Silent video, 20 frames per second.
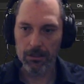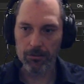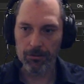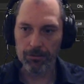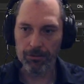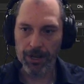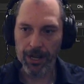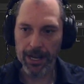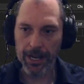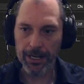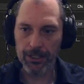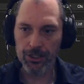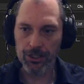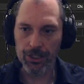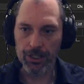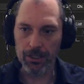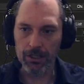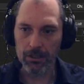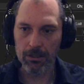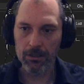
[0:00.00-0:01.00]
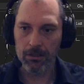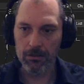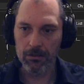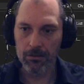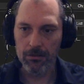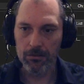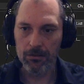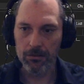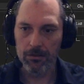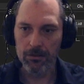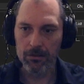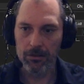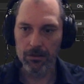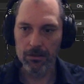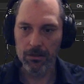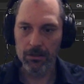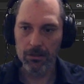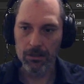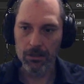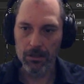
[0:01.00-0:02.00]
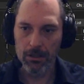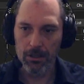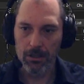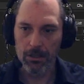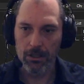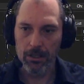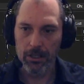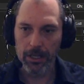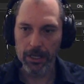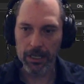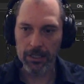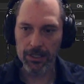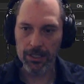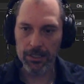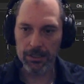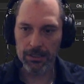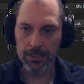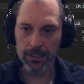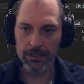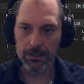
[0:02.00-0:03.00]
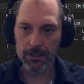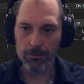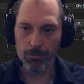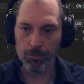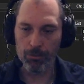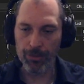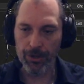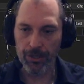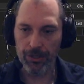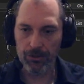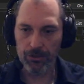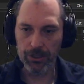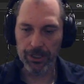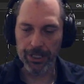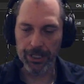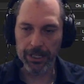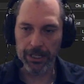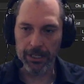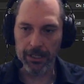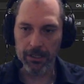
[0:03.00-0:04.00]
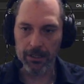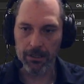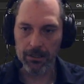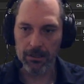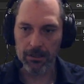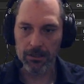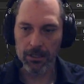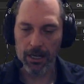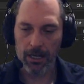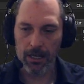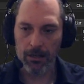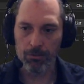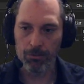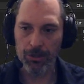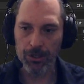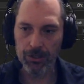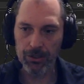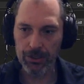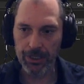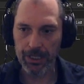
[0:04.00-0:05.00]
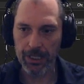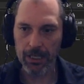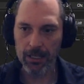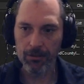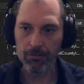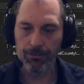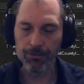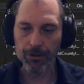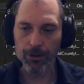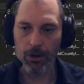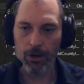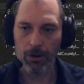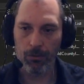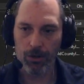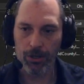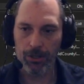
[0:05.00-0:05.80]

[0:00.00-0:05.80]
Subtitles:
faction. And this needs a building, not a building info. I